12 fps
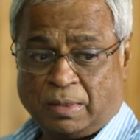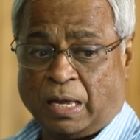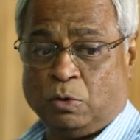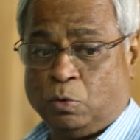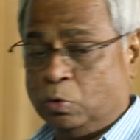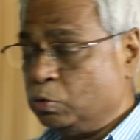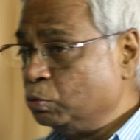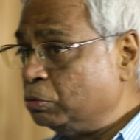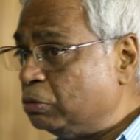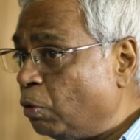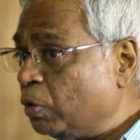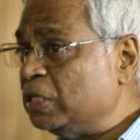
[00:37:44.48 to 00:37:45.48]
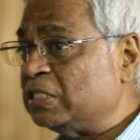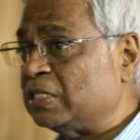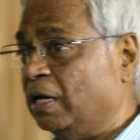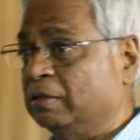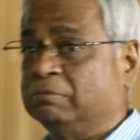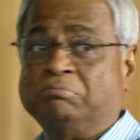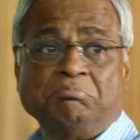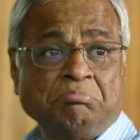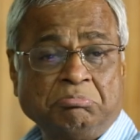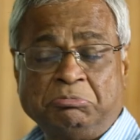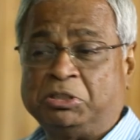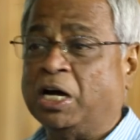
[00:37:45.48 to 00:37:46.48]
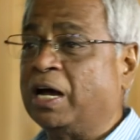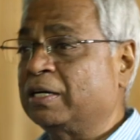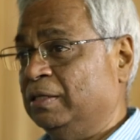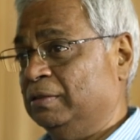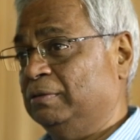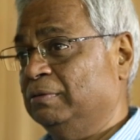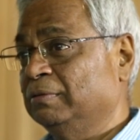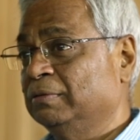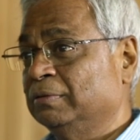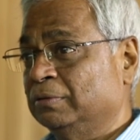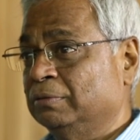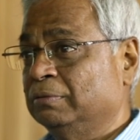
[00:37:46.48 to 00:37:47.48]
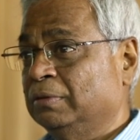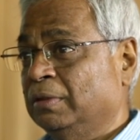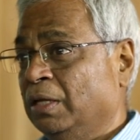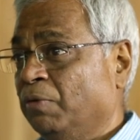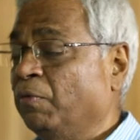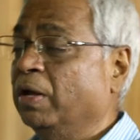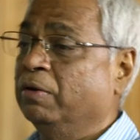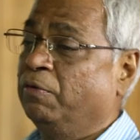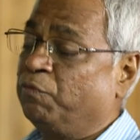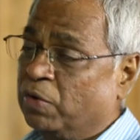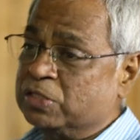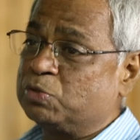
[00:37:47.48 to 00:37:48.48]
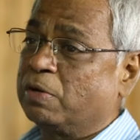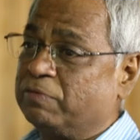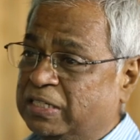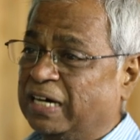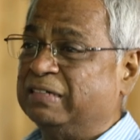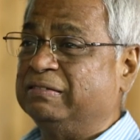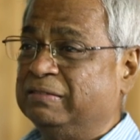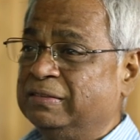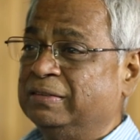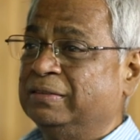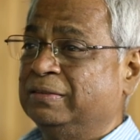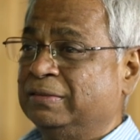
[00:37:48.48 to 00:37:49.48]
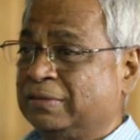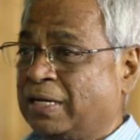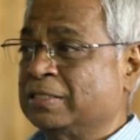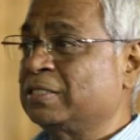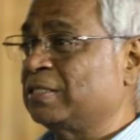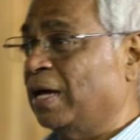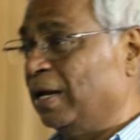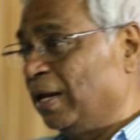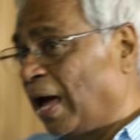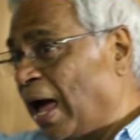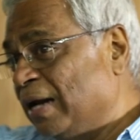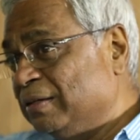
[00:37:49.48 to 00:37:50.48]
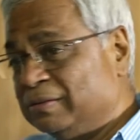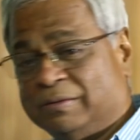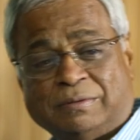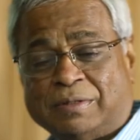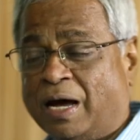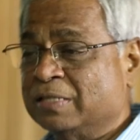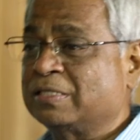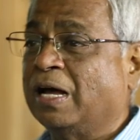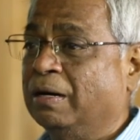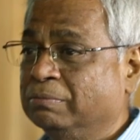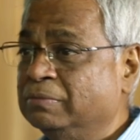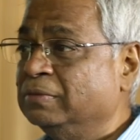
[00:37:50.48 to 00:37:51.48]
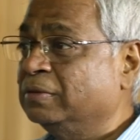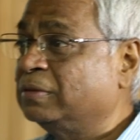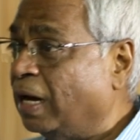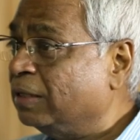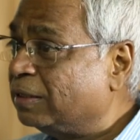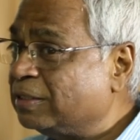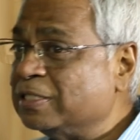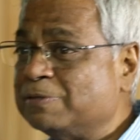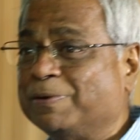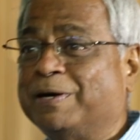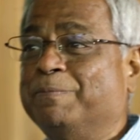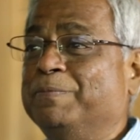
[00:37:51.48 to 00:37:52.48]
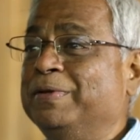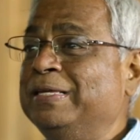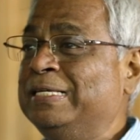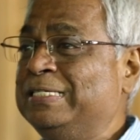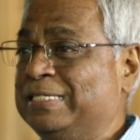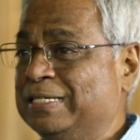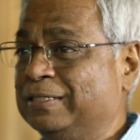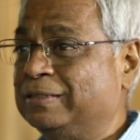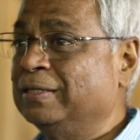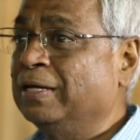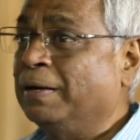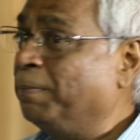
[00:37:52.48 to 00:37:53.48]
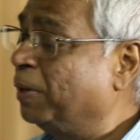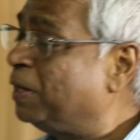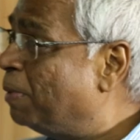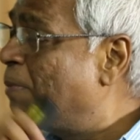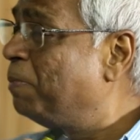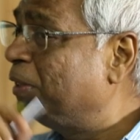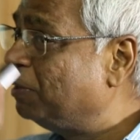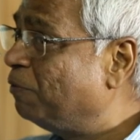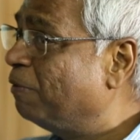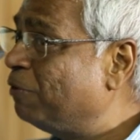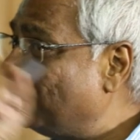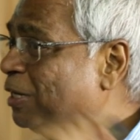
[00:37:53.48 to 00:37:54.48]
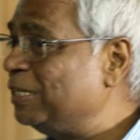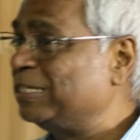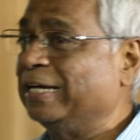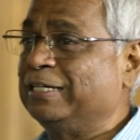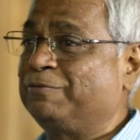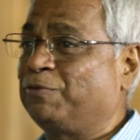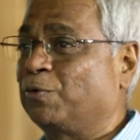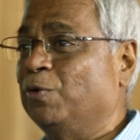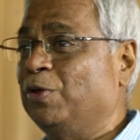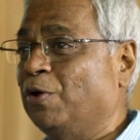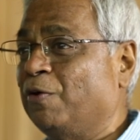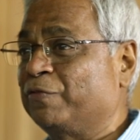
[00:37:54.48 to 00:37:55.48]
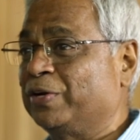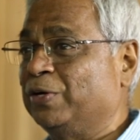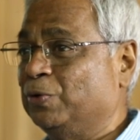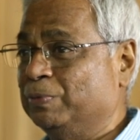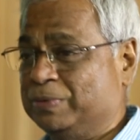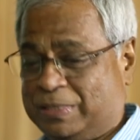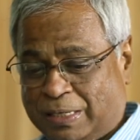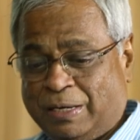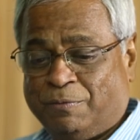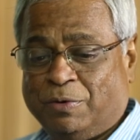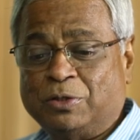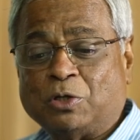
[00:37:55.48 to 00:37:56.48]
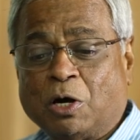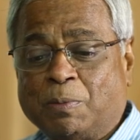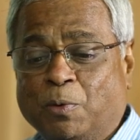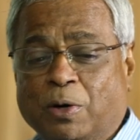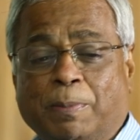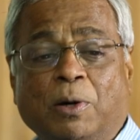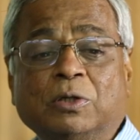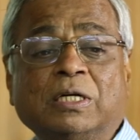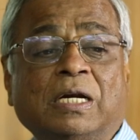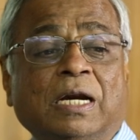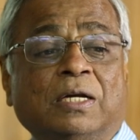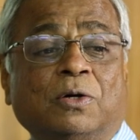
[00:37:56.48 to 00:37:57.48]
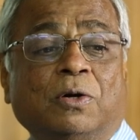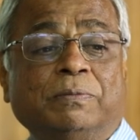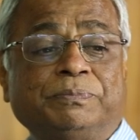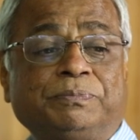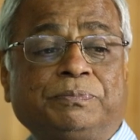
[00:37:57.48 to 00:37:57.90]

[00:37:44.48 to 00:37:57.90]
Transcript: Can you go to Orissa, Jharkhand? Well, if once you have done Rajasthan and Assam, the other things become easier. But remember that we have not designed it for only off-grid homes. We will talk more about it later on.